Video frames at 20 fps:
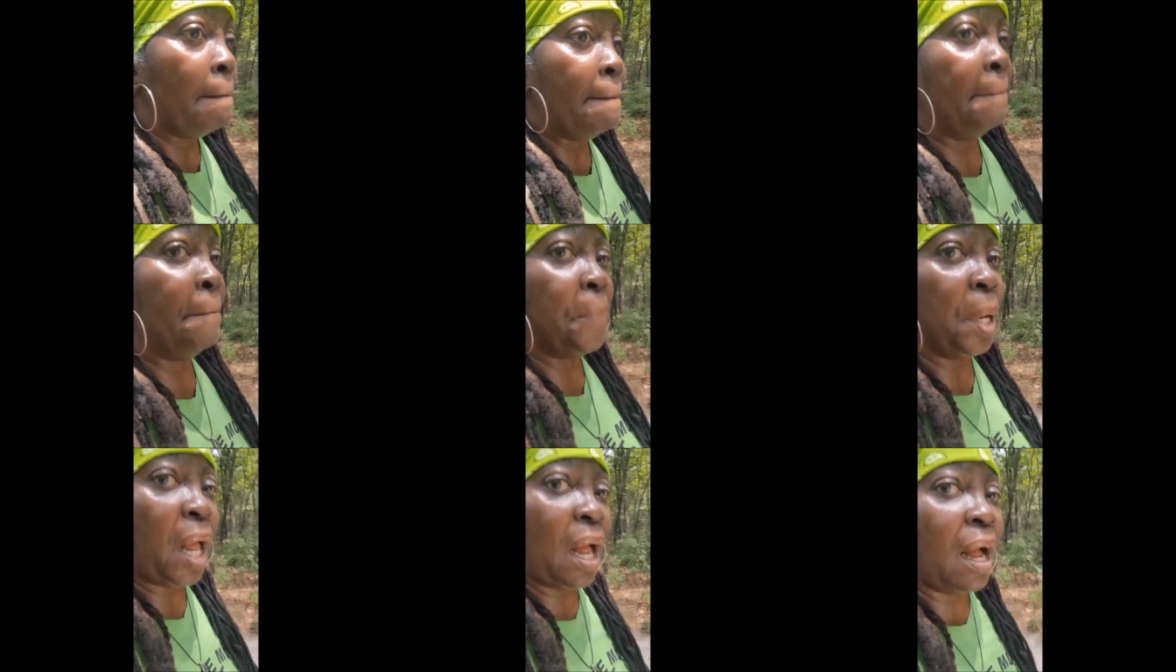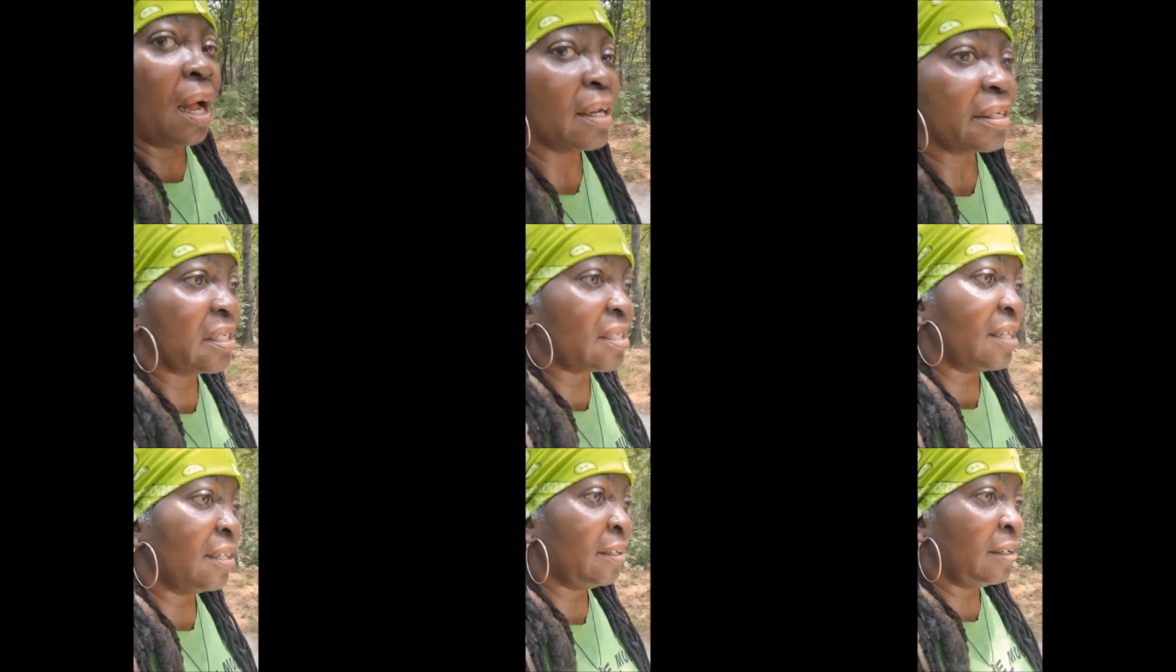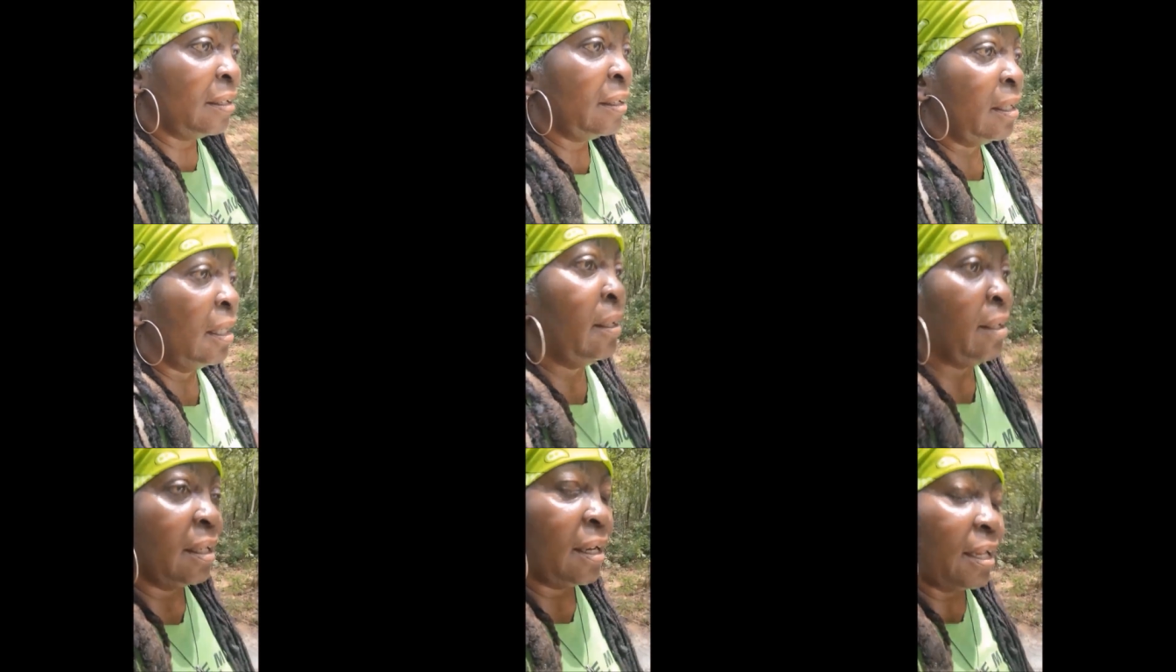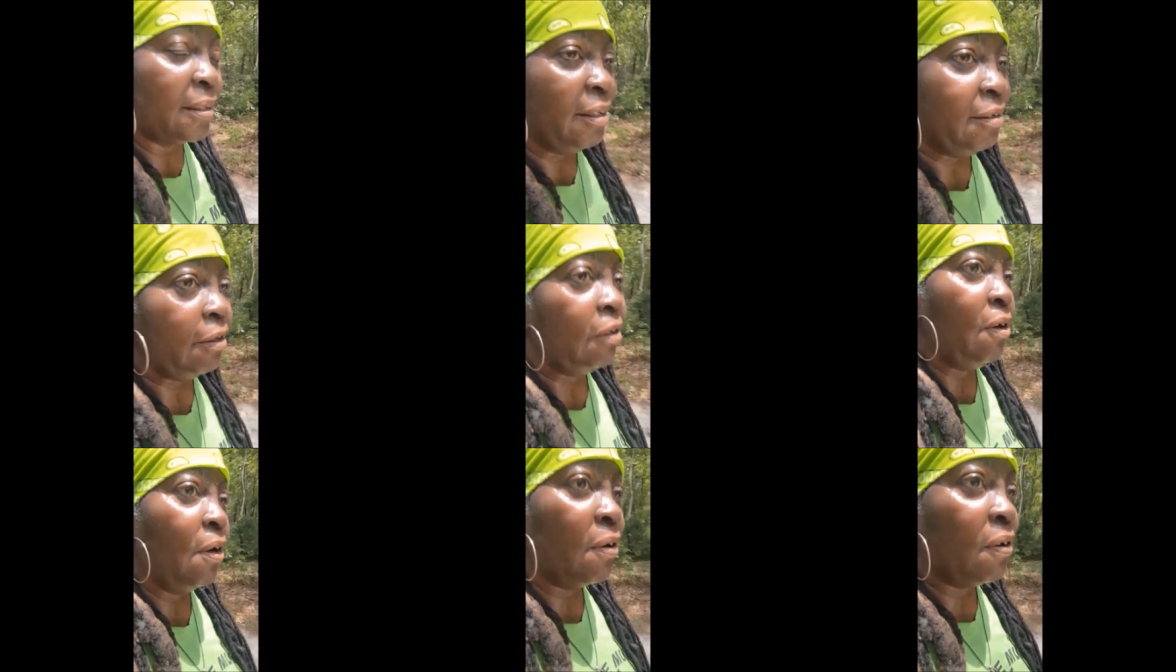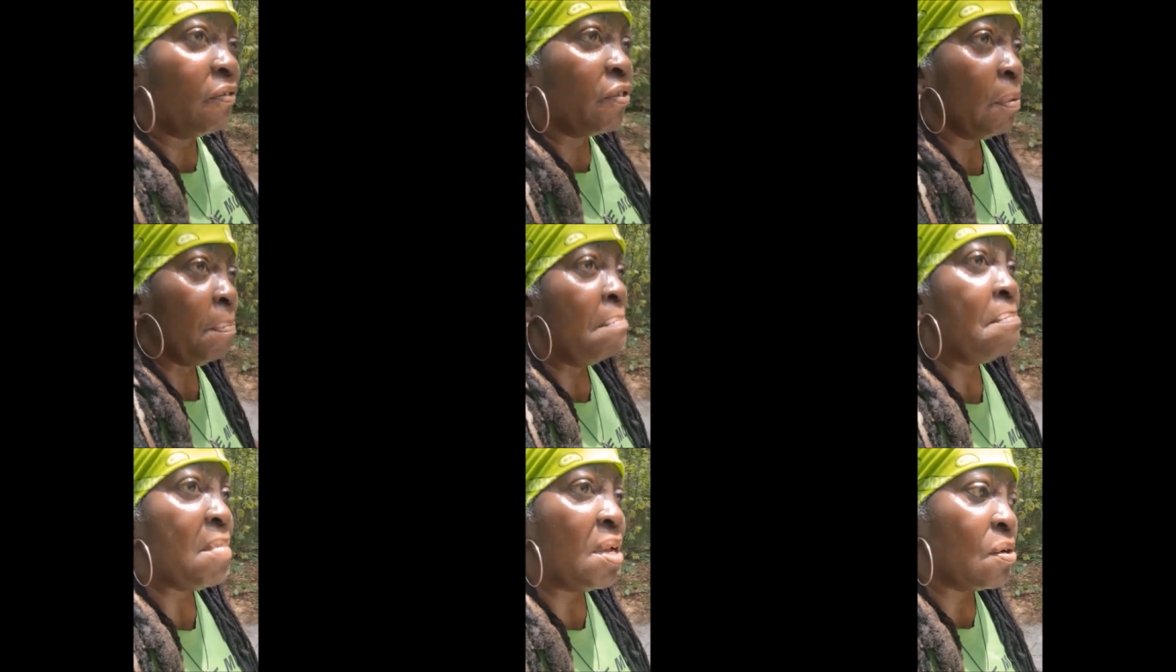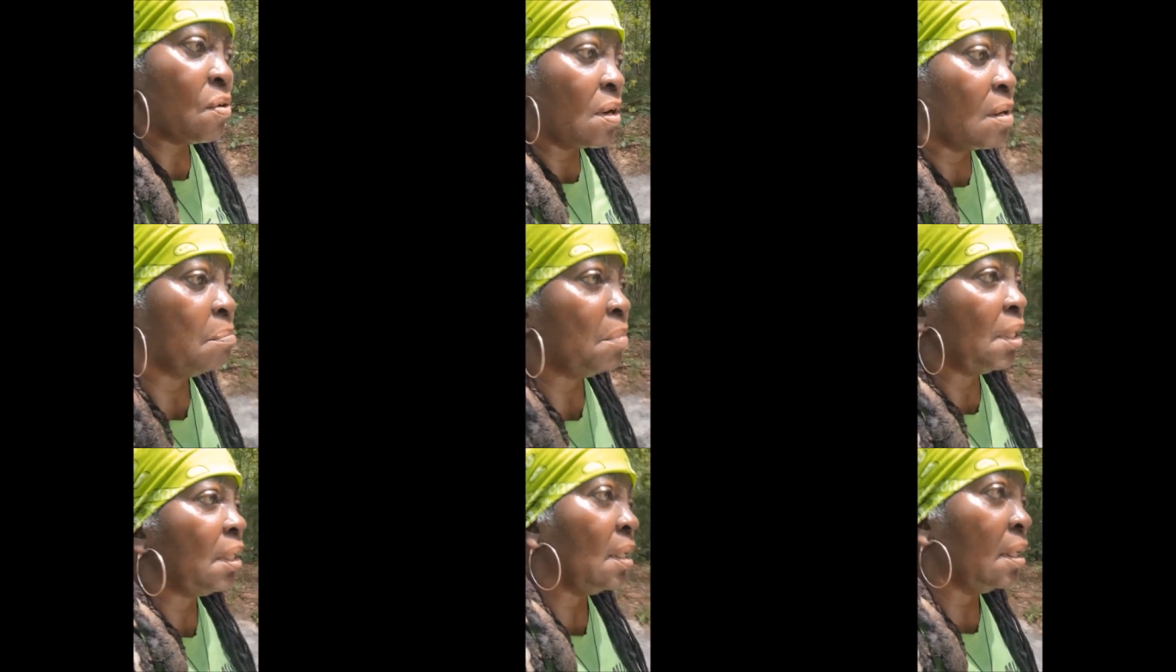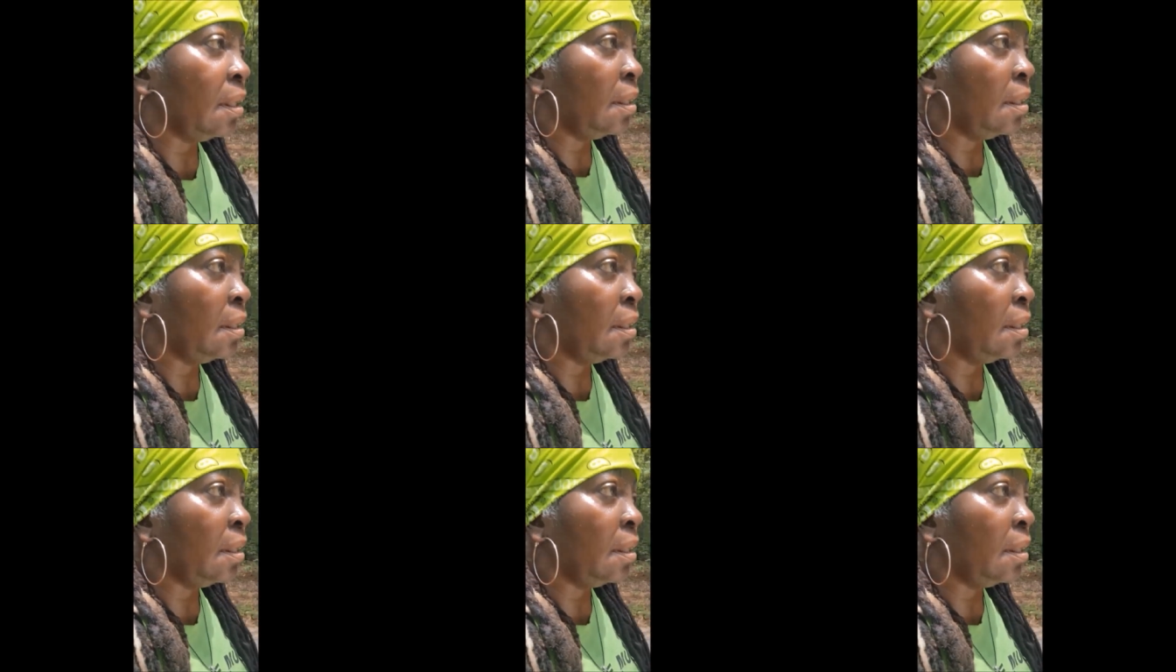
box. Got the nerve to mirror me.